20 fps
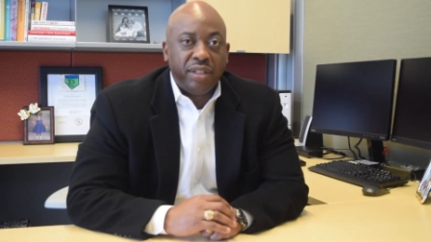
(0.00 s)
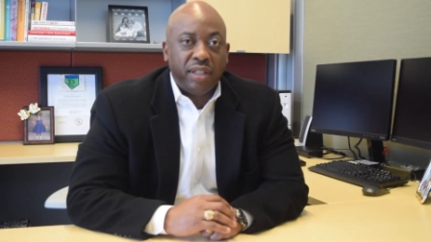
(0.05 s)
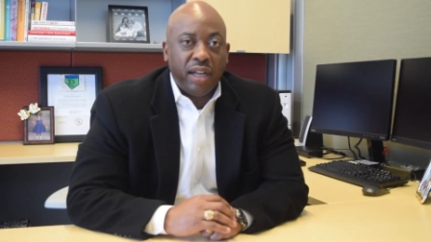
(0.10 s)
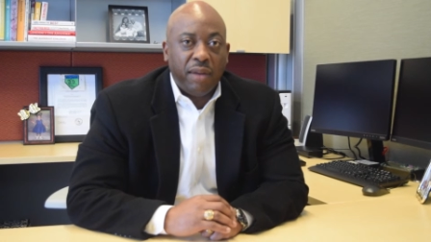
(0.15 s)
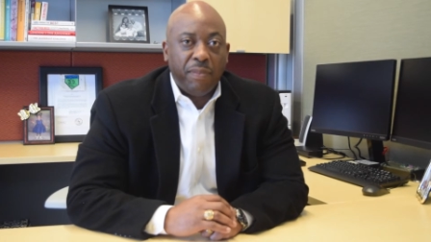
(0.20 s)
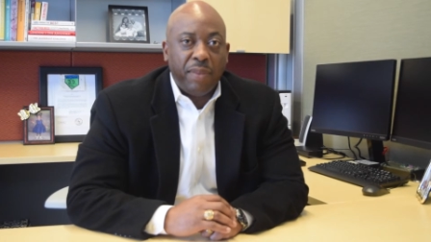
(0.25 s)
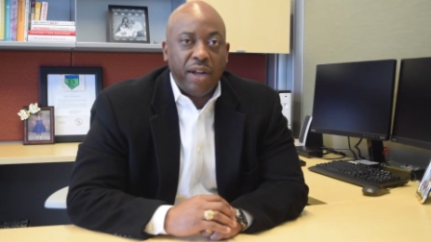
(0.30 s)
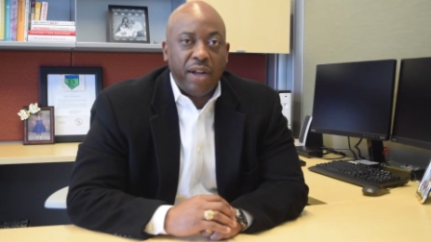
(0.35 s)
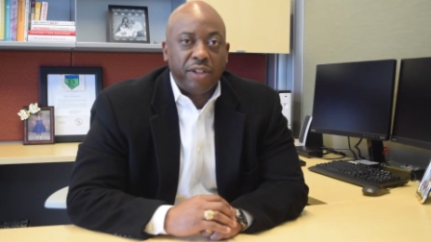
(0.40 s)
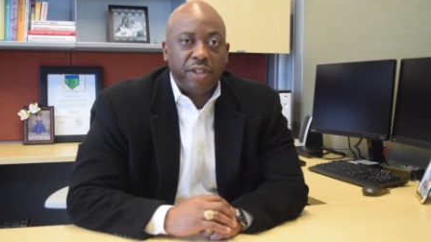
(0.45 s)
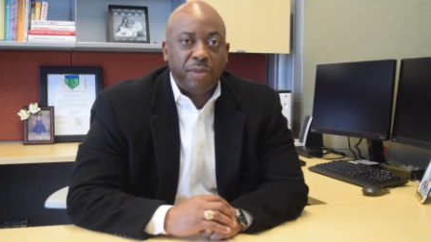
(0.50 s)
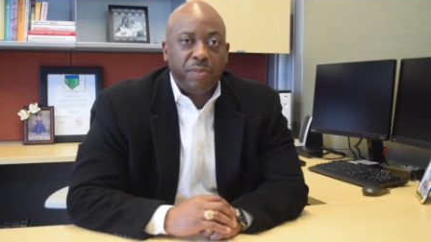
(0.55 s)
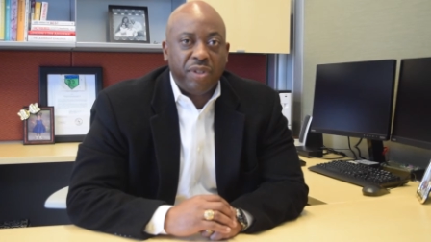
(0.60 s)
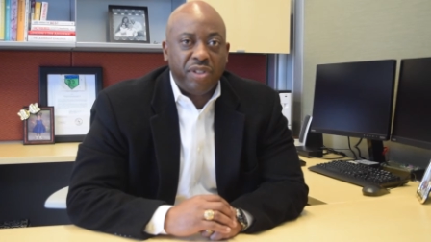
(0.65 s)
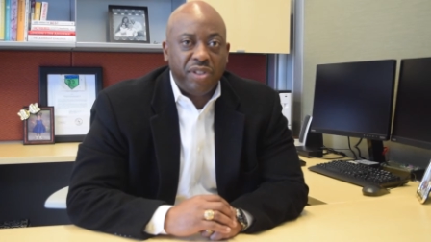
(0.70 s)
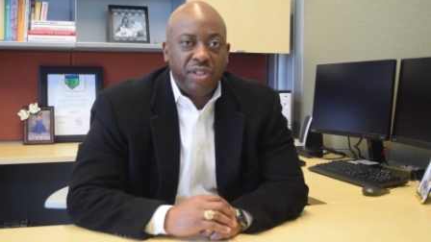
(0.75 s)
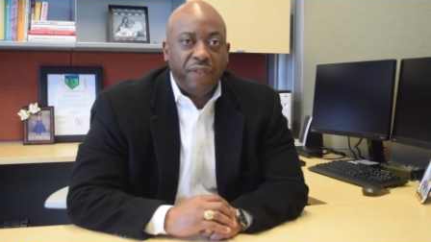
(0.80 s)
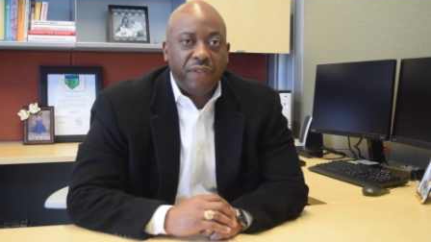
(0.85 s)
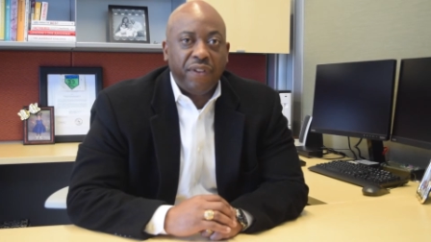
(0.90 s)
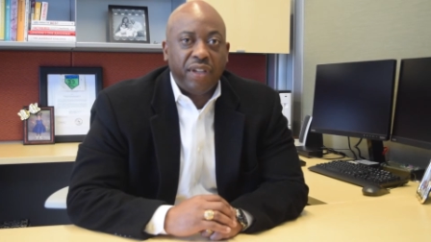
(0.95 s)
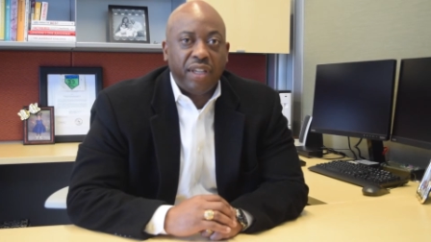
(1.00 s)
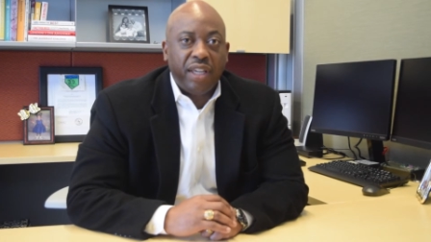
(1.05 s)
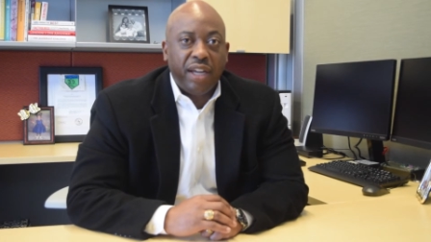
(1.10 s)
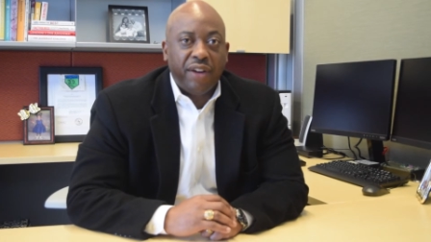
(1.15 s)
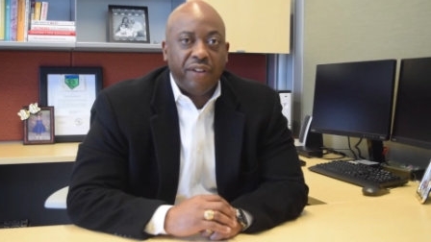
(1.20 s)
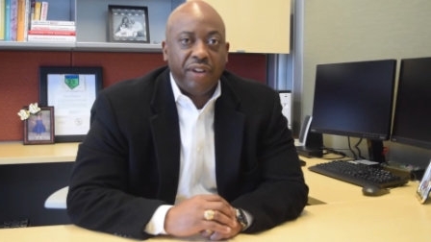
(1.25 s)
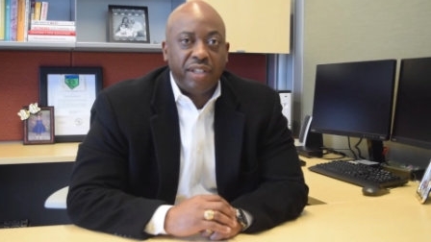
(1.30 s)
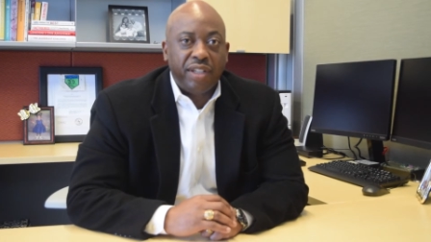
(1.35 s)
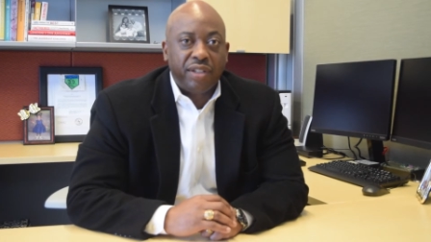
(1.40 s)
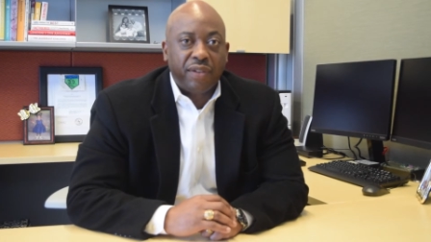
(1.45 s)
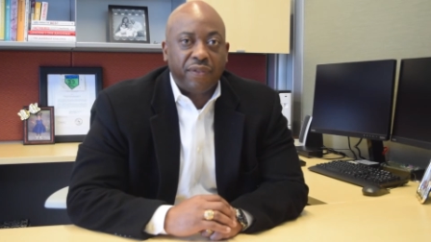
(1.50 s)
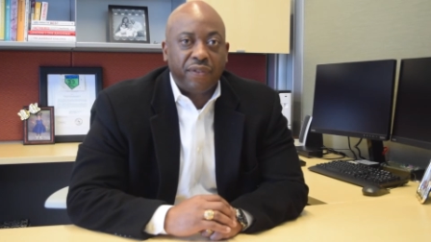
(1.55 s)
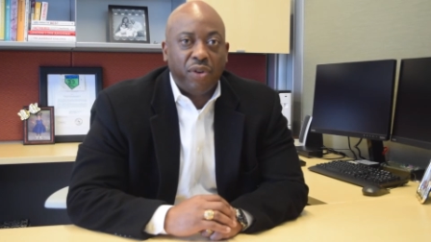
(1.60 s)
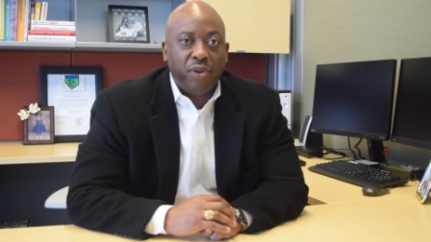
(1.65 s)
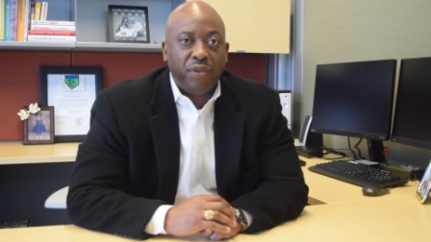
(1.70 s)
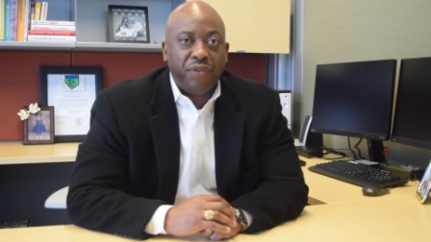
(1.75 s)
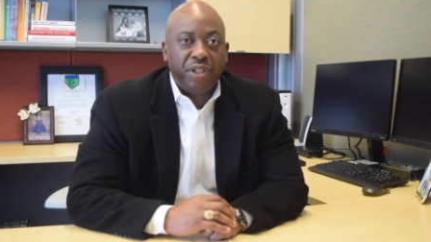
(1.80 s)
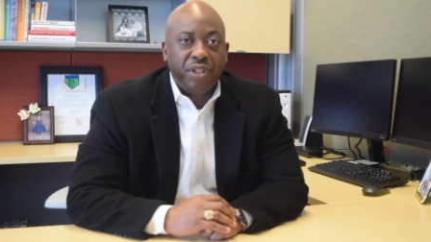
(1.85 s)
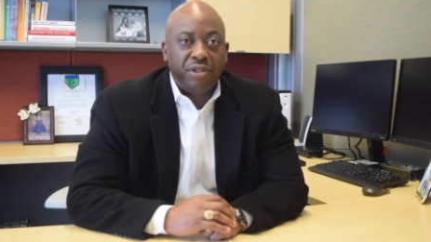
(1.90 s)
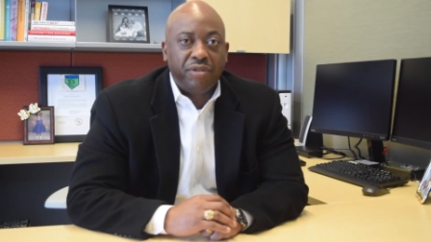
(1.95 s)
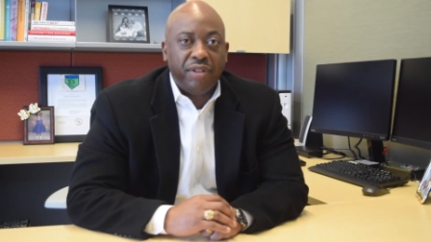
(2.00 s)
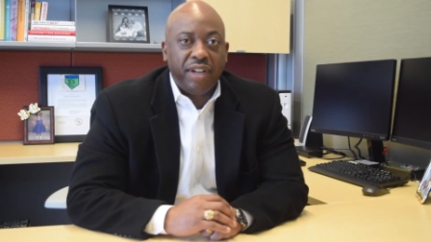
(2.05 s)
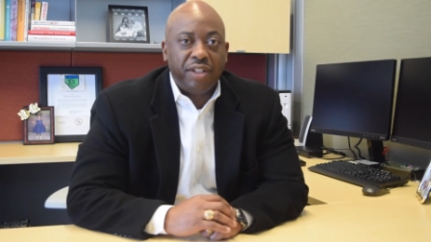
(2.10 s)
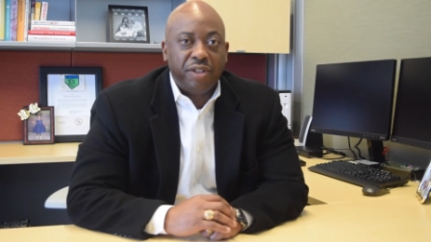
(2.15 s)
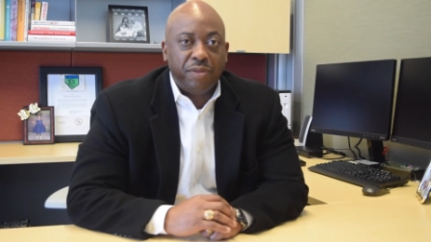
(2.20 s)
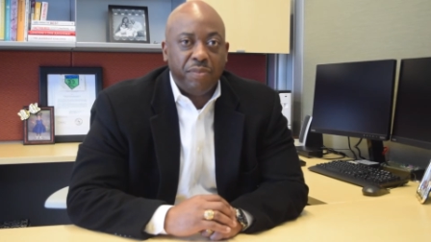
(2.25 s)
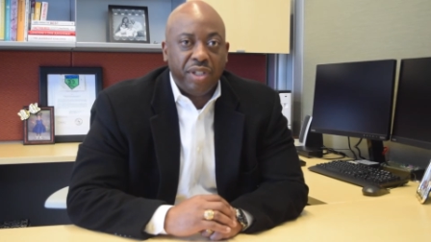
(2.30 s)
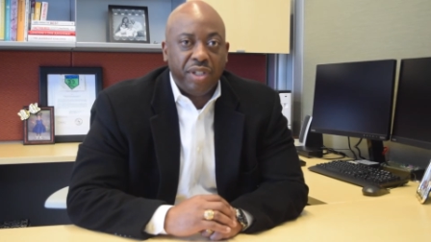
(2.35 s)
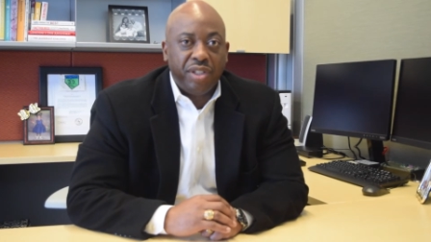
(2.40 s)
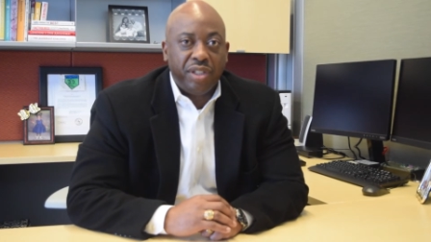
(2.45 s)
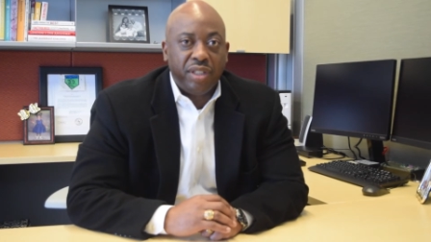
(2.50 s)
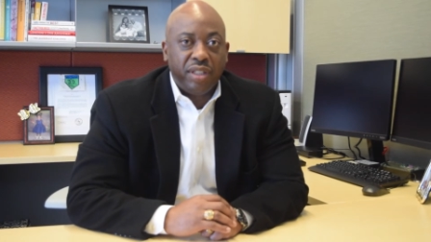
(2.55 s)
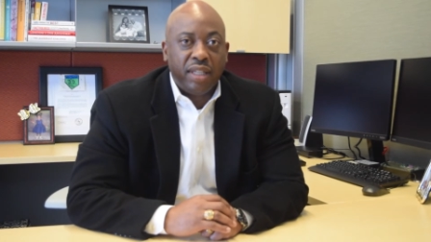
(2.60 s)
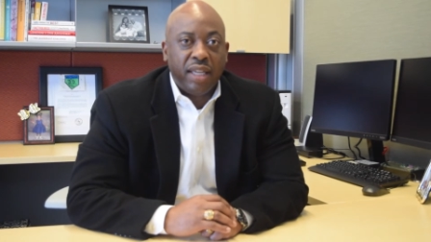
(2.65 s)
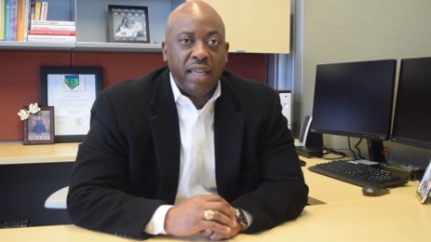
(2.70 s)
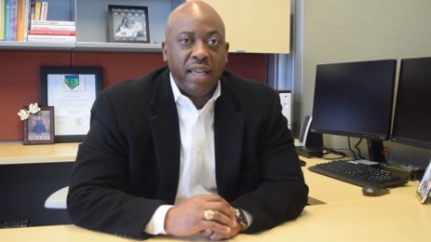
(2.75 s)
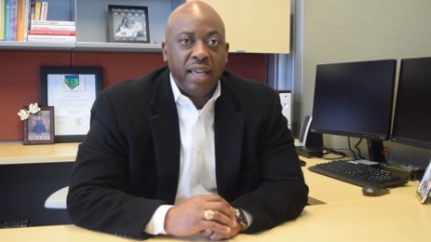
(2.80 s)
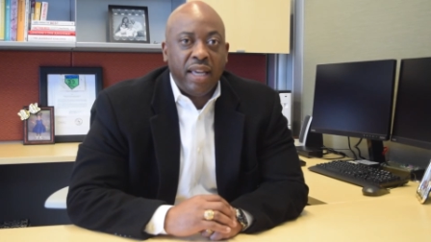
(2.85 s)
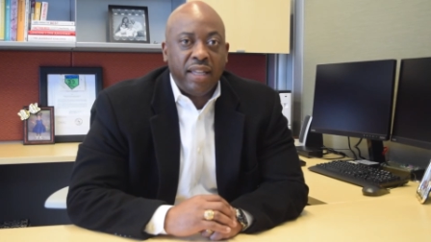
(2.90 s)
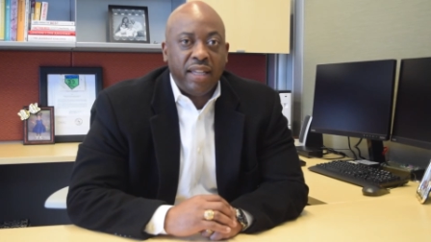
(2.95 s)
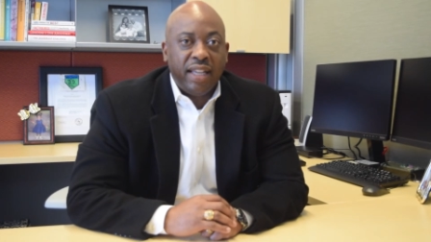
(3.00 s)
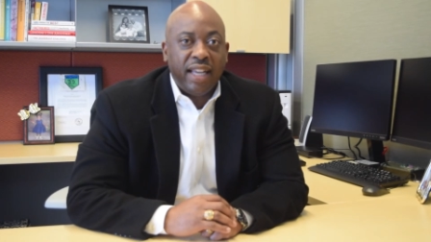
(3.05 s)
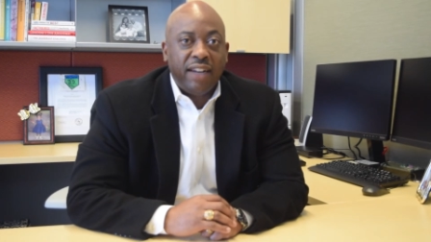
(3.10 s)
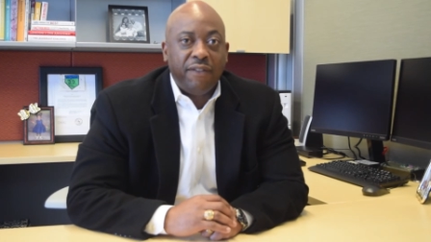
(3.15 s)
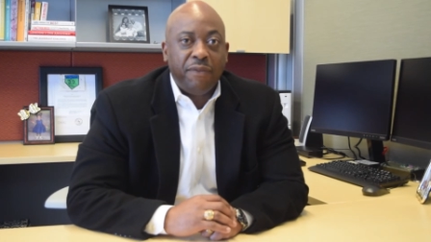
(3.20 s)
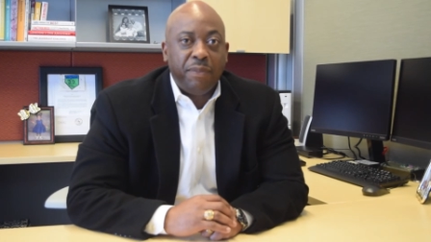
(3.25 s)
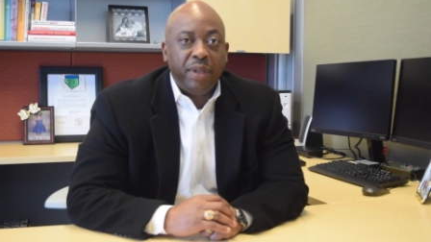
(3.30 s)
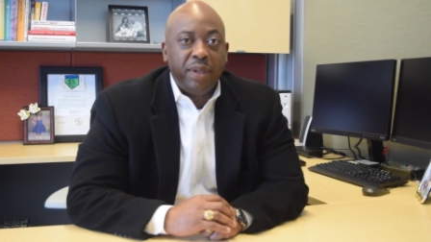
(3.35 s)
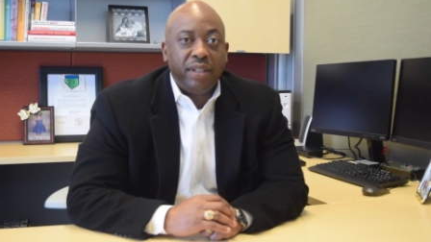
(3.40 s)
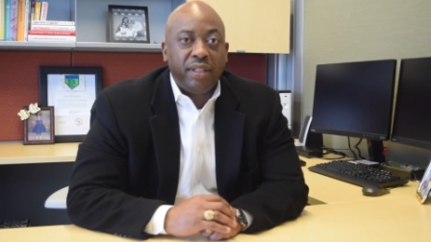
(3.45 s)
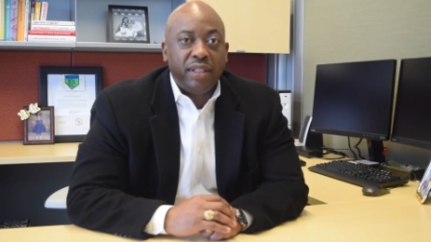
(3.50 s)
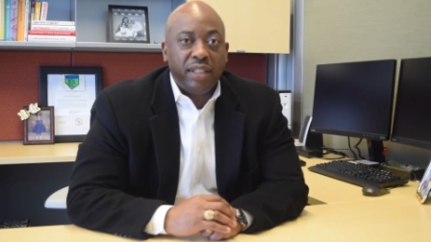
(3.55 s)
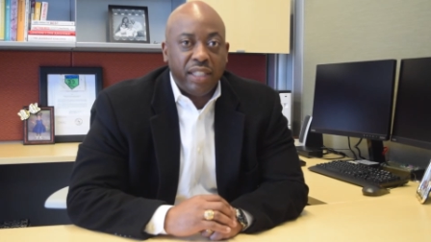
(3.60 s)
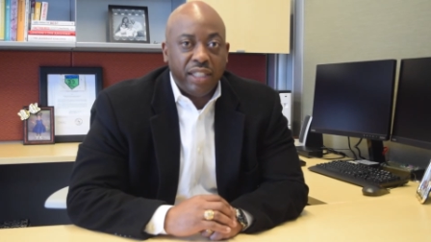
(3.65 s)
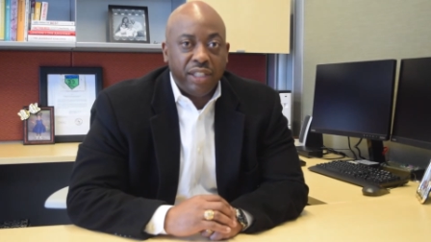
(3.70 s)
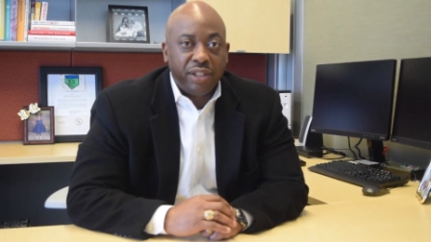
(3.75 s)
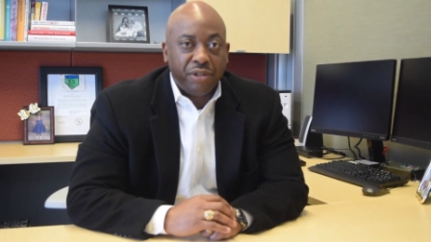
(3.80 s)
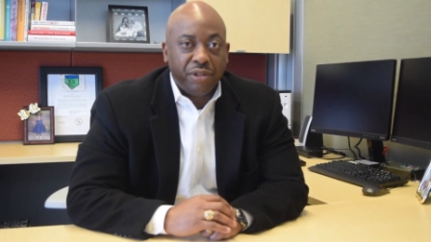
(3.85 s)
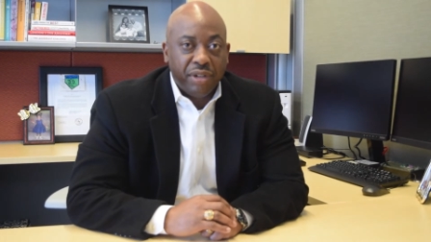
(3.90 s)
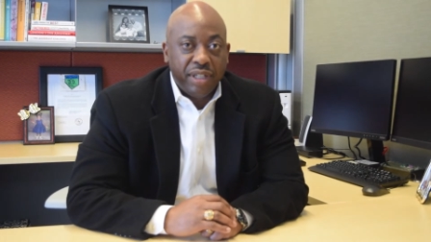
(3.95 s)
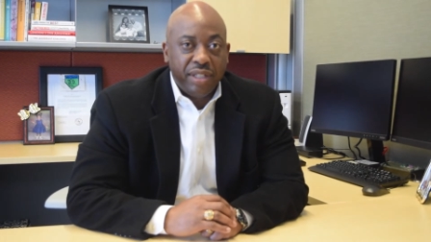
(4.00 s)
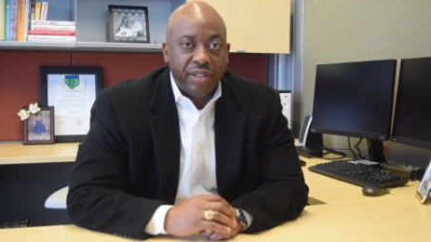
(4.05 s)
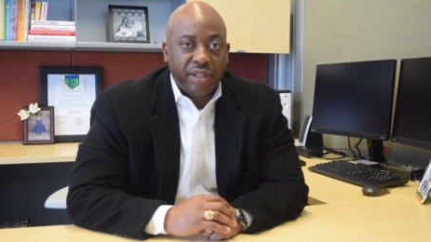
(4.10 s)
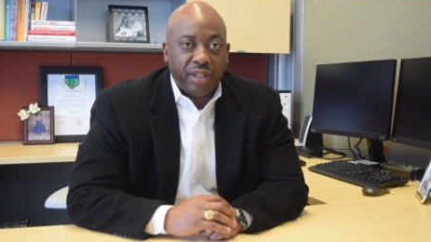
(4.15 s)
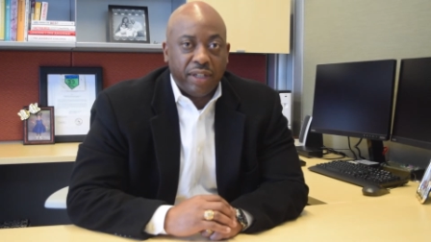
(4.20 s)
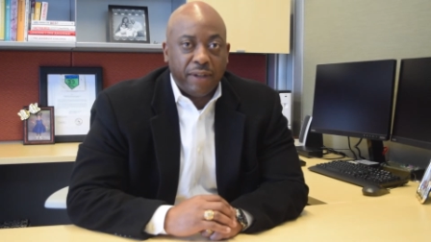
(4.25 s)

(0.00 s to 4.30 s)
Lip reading: about specific areas of COVID transmission that have been increasing.